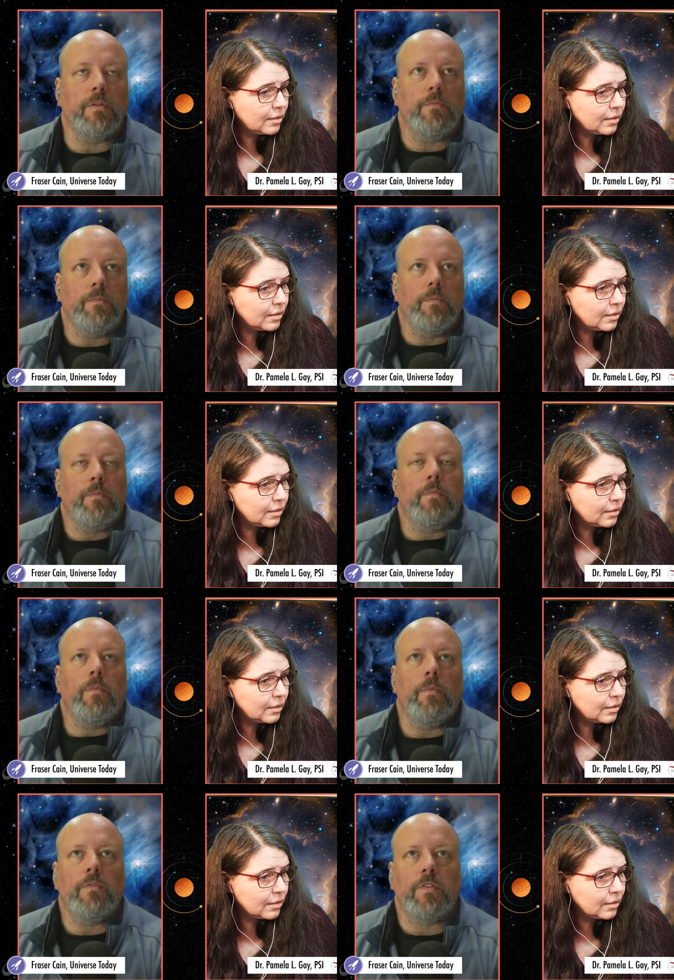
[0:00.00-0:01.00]
Speaker 1: the
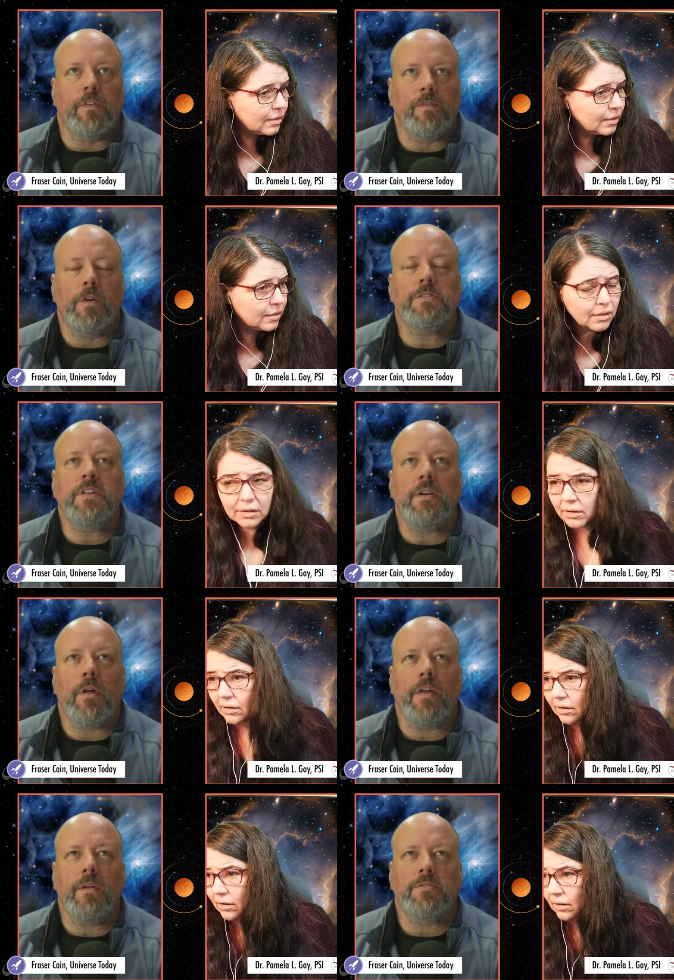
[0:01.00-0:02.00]
so the first night
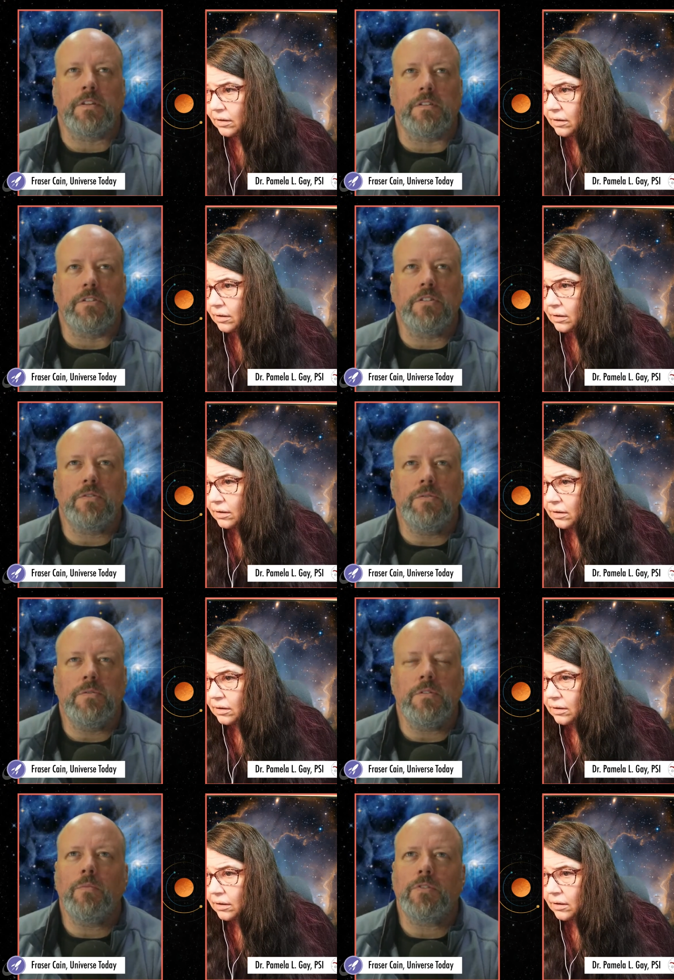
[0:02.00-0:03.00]
I think it was like the
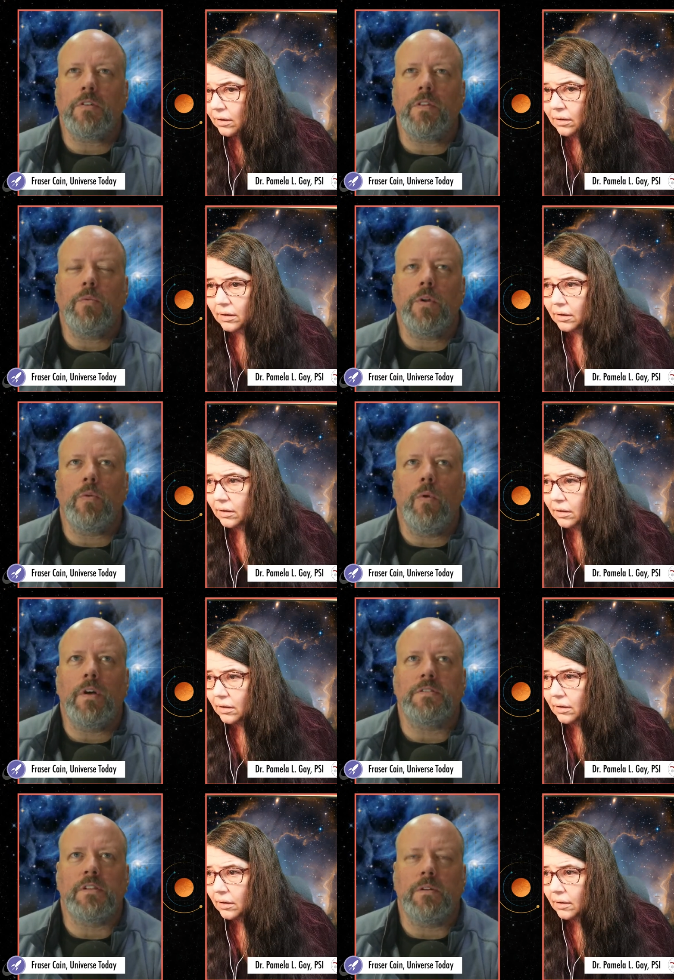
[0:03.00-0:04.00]
two. I'm trying to think when it
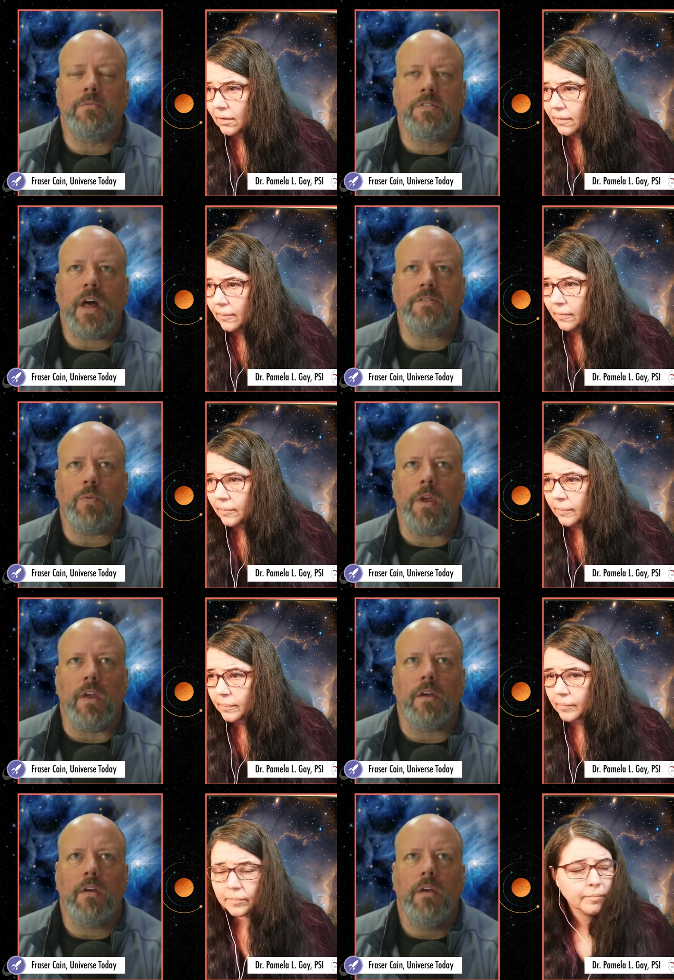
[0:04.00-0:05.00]
was. It was last
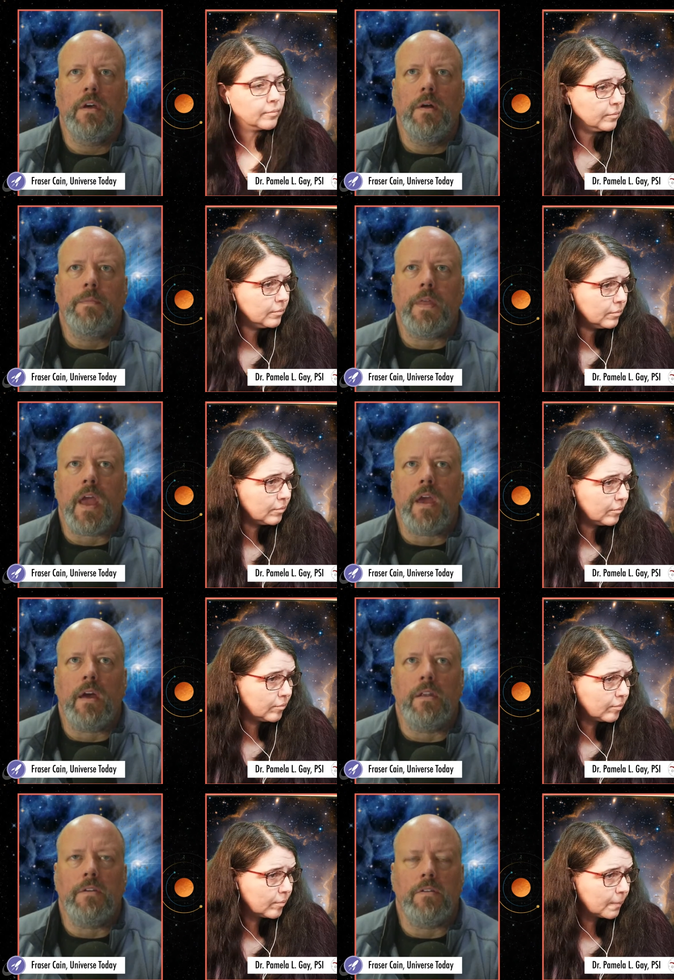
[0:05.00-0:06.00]
week, mm -hmm.
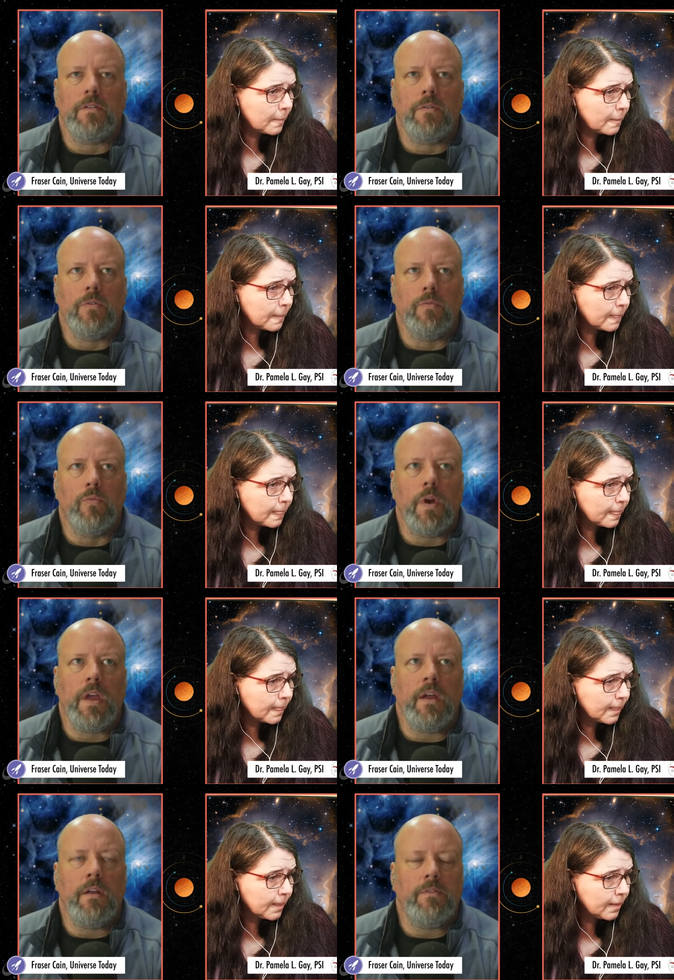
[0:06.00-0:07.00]
and
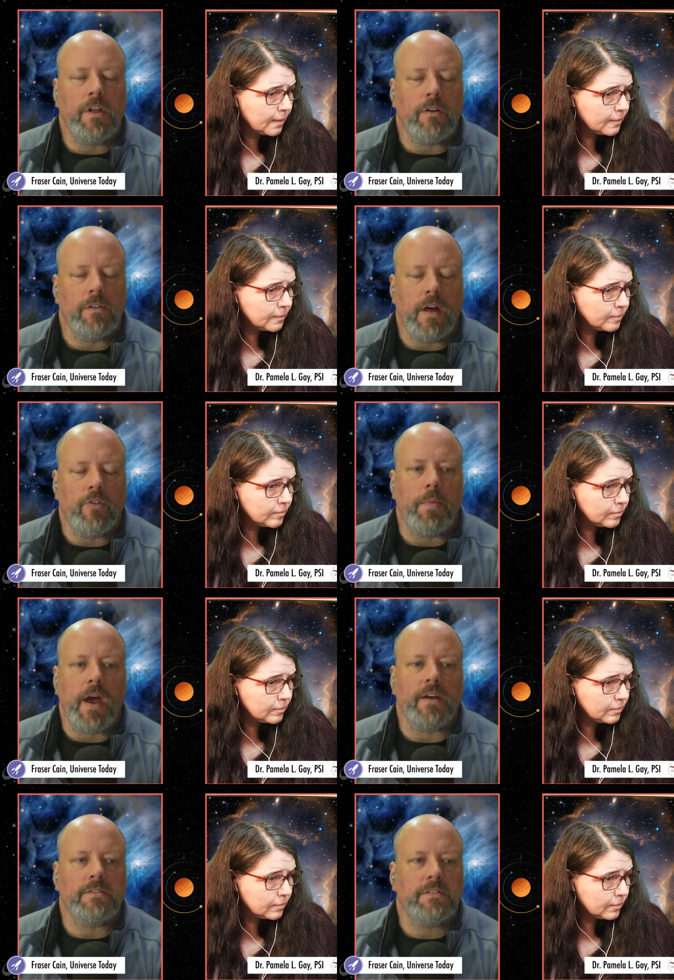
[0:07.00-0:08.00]
we did our level
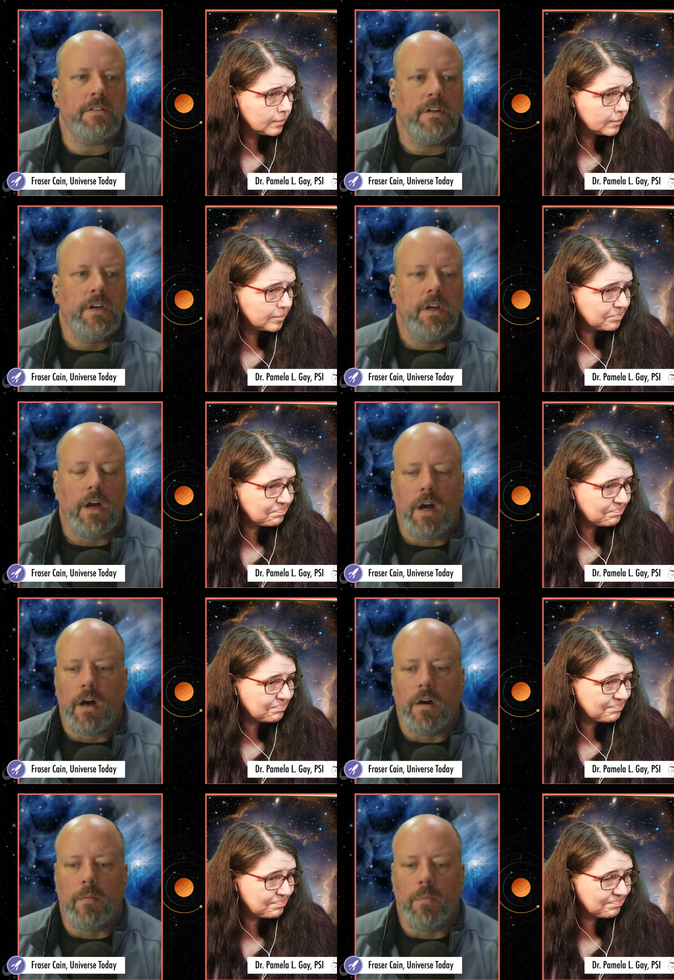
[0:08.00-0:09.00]
best.
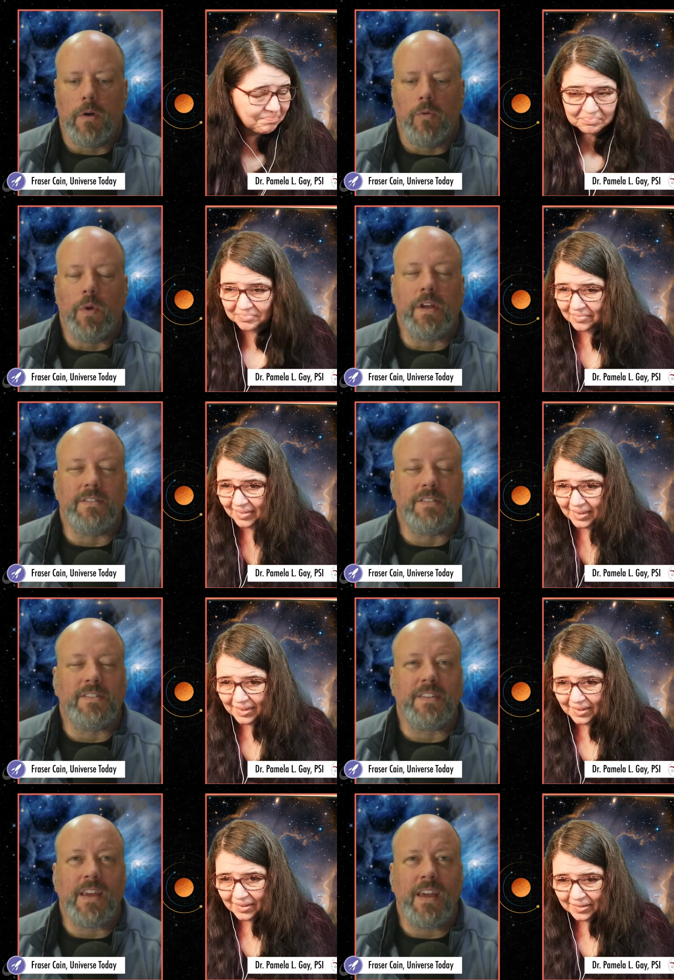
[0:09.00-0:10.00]
Um, we could
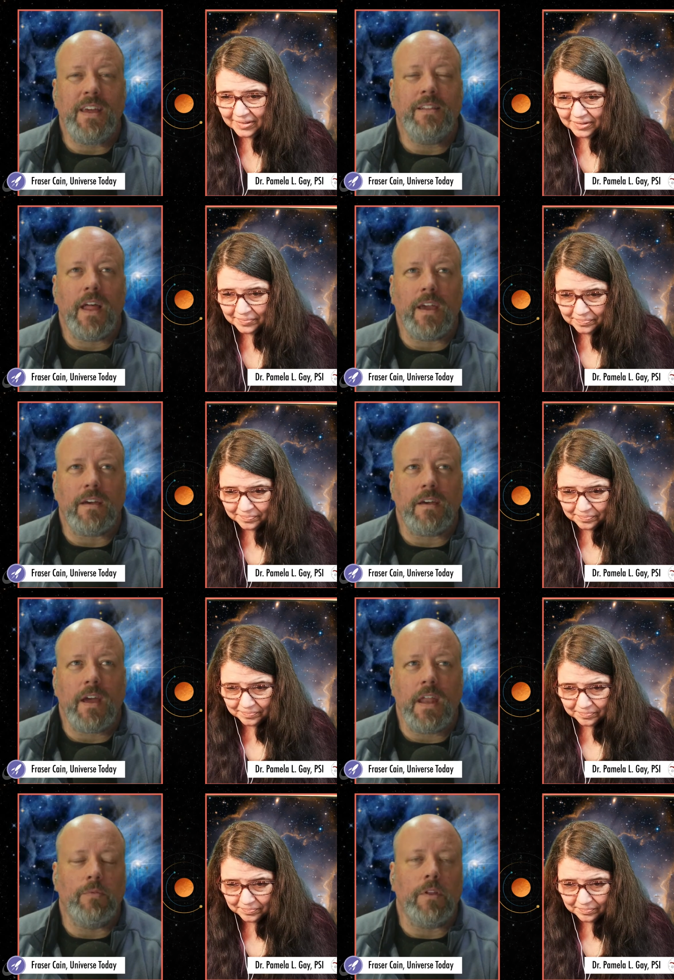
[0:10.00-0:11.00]
see like,
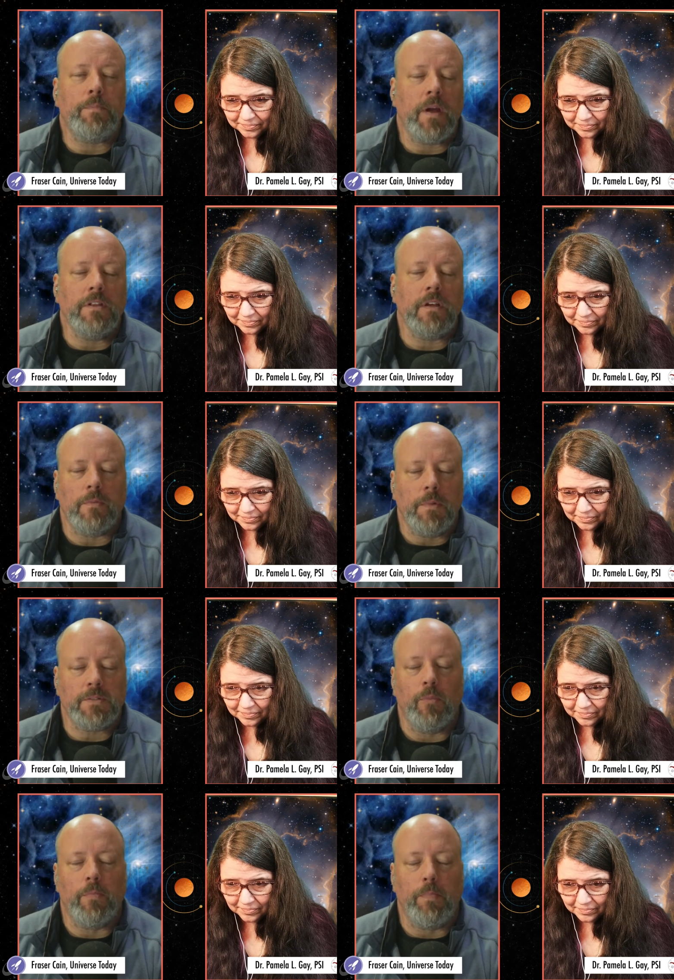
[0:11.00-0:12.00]
and it was apparently it was a
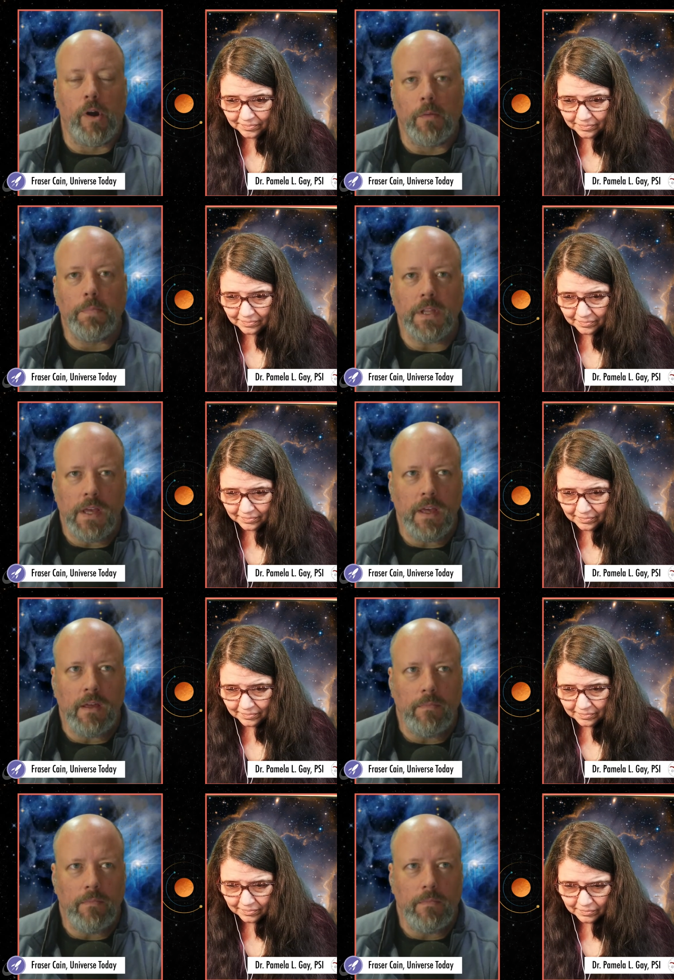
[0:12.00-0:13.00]
much more purpley